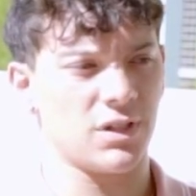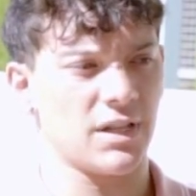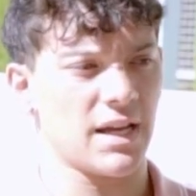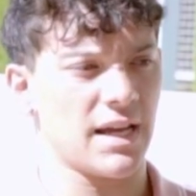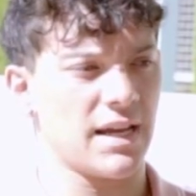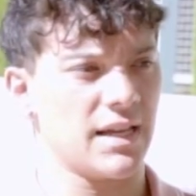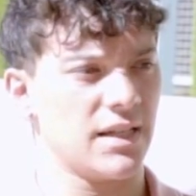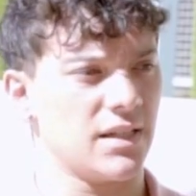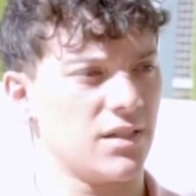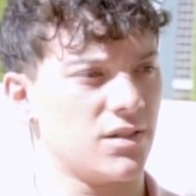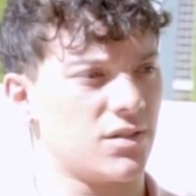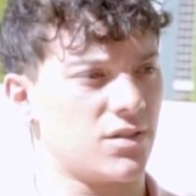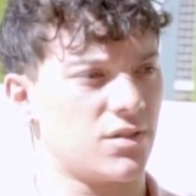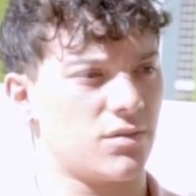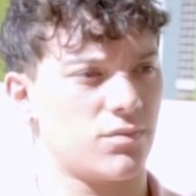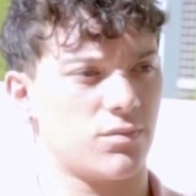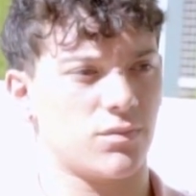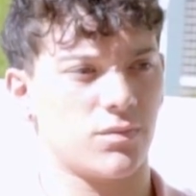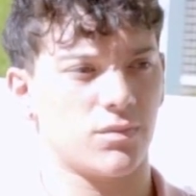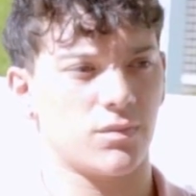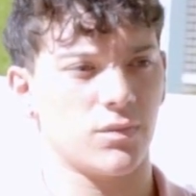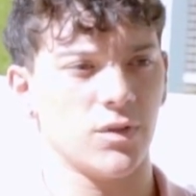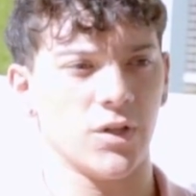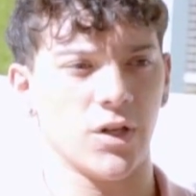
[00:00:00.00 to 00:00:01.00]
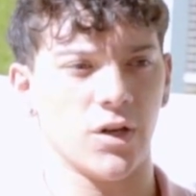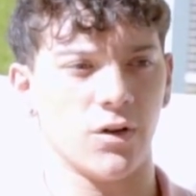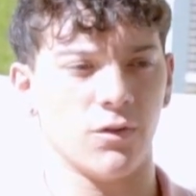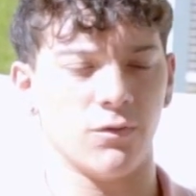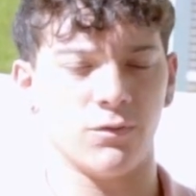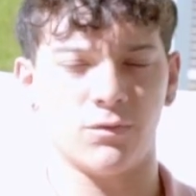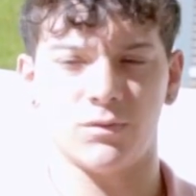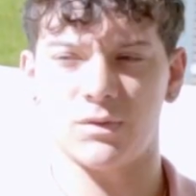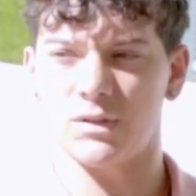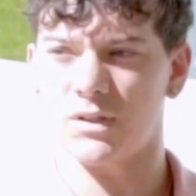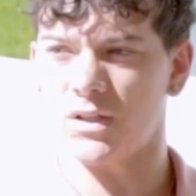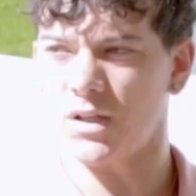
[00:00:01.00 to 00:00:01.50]
days, you know,
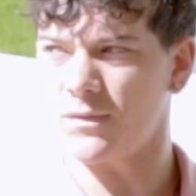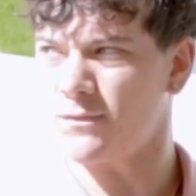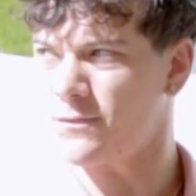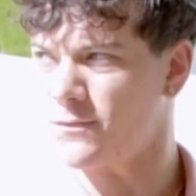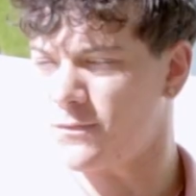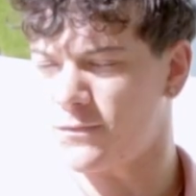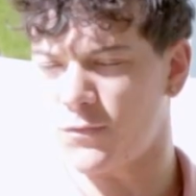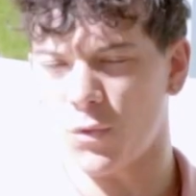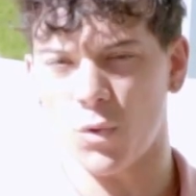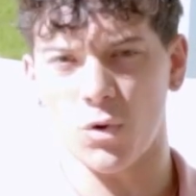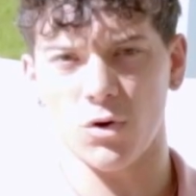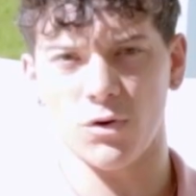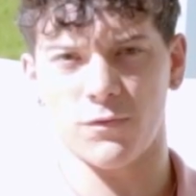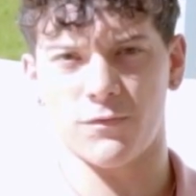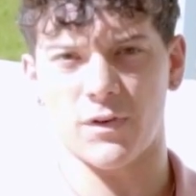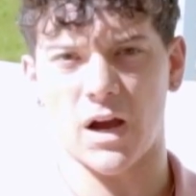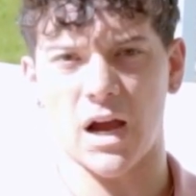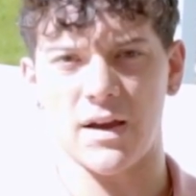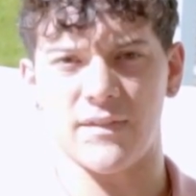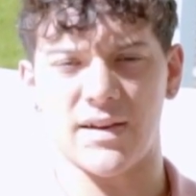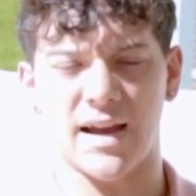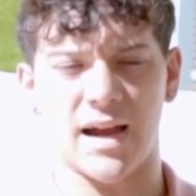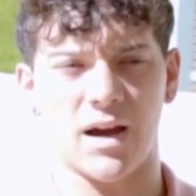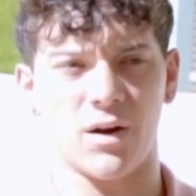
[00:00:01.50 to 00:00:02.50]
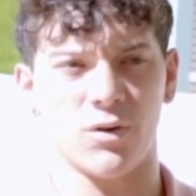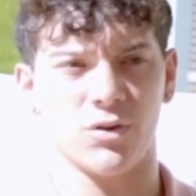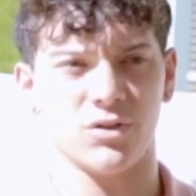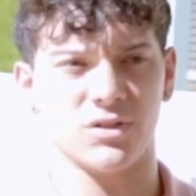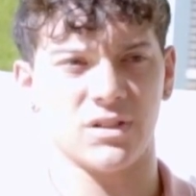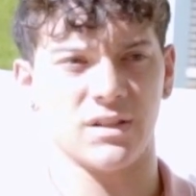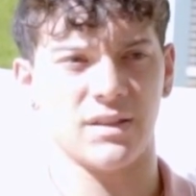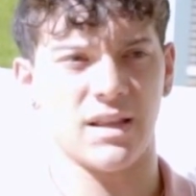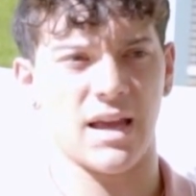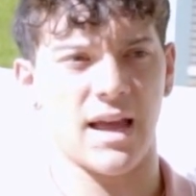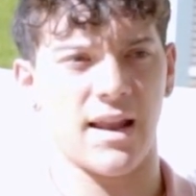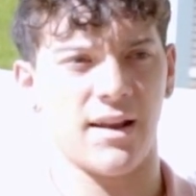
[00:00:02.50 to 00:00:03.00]
4 or 5
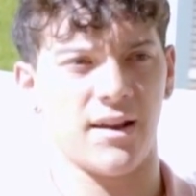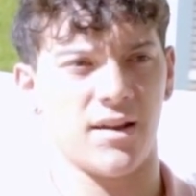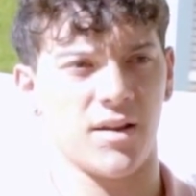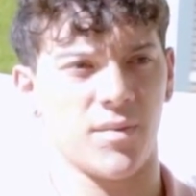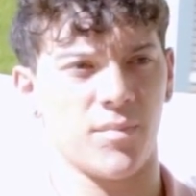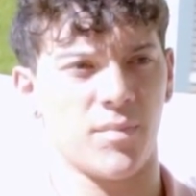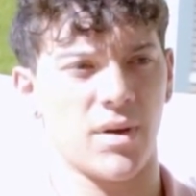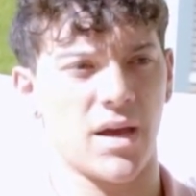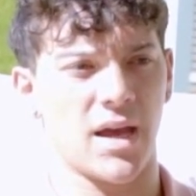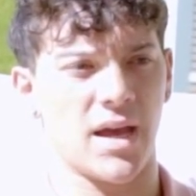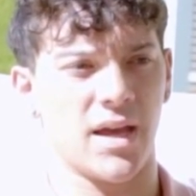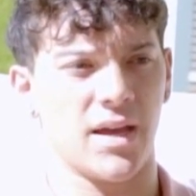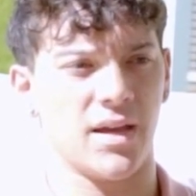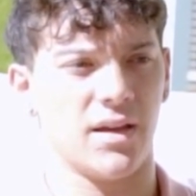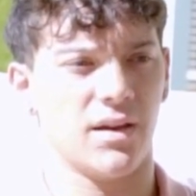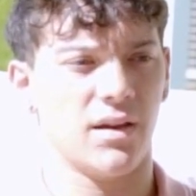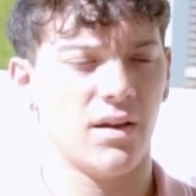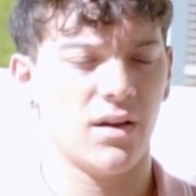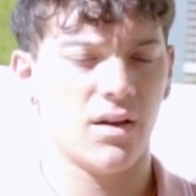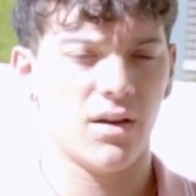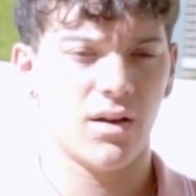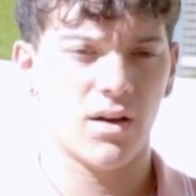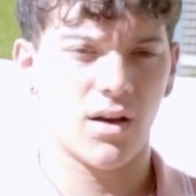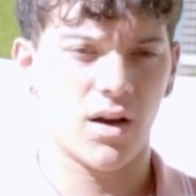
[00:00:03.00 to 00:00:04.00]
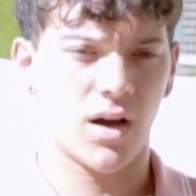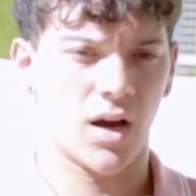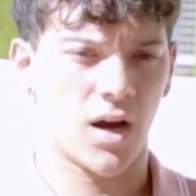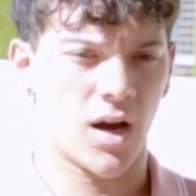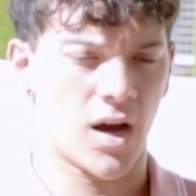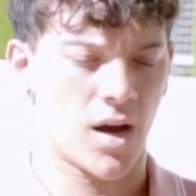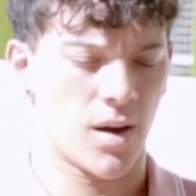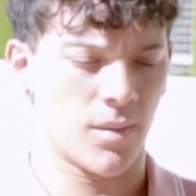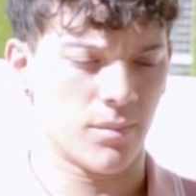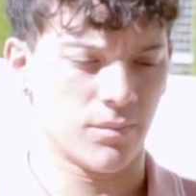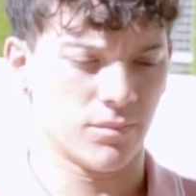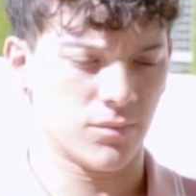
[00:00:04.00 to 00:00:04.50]
hours in the editing bay,
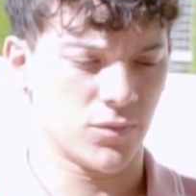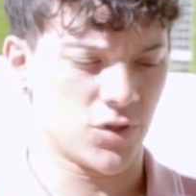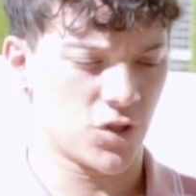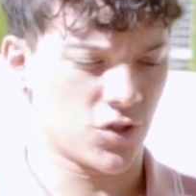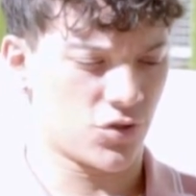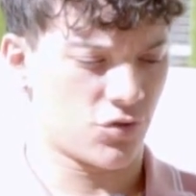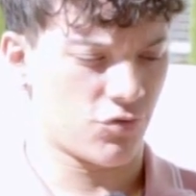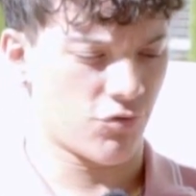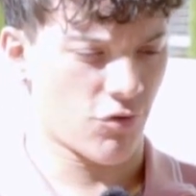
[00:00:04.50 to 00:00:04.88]
just